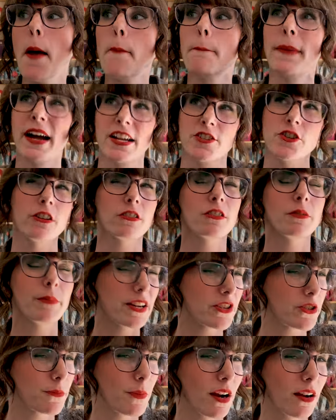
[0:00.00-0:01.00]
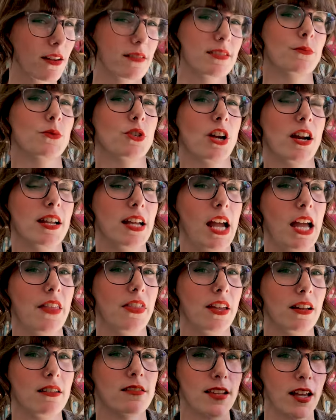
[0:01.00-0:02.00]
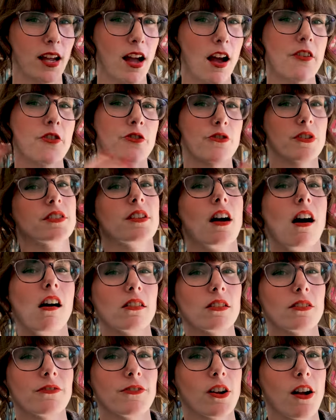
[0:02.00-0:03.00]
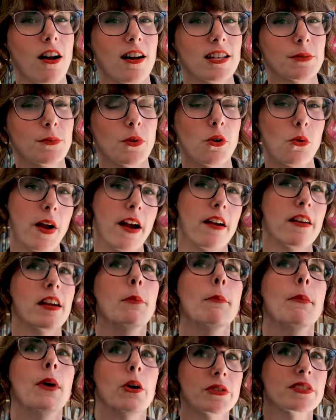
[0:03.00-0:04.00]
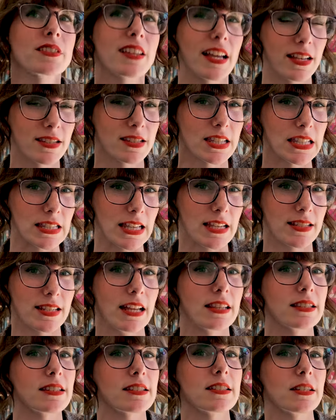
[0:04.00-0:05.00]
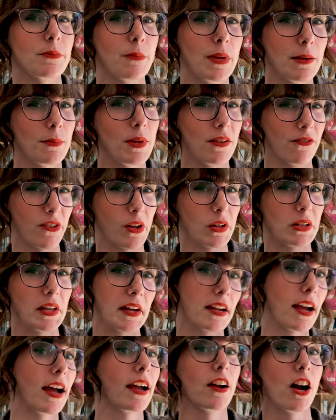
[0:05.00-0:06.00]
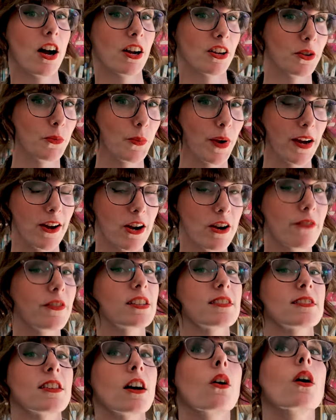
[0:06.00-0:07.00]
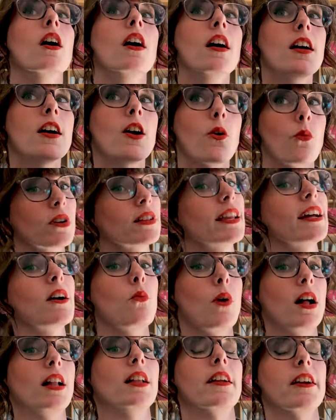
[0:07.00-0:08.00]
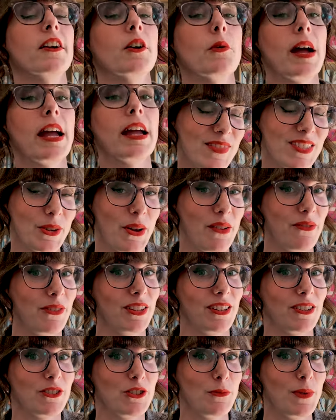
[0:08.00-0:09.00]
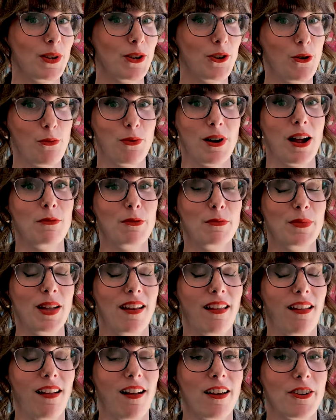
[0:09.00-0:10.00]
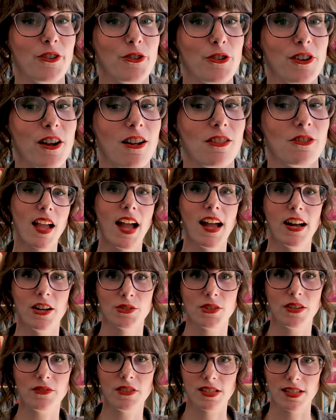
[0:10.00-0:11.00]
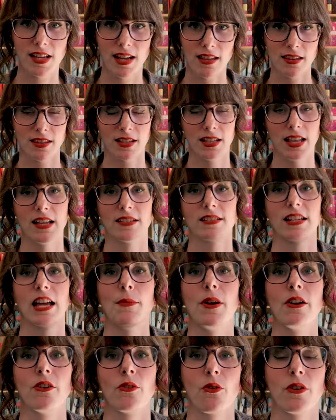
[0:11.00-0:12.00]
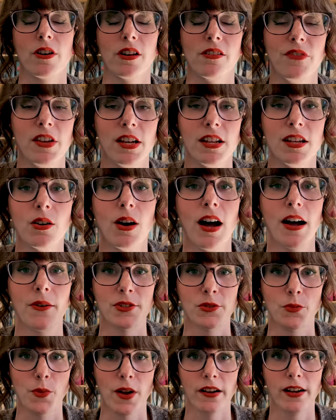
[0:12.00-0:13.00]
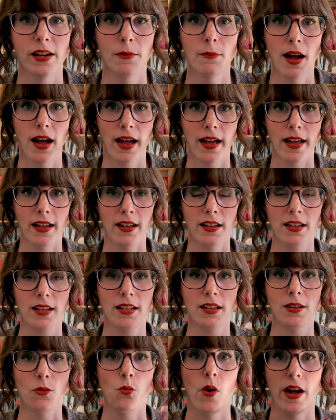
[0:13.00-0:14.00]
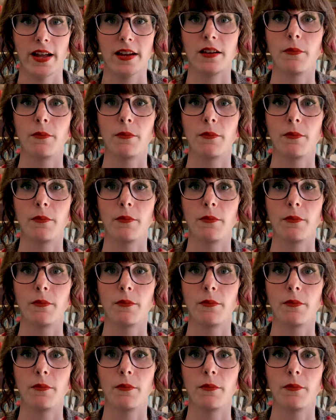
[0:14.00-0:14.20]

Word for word: my general benchmark is I'm trying to get things like under a dollar for cost per wear. In most cases, that tends to make me feel like I got good wear out of it. So we're like well on our way. So I feel like it should be no problem getting it under a dollar. I also have to say that the last time I recorded a video, I was wearing my white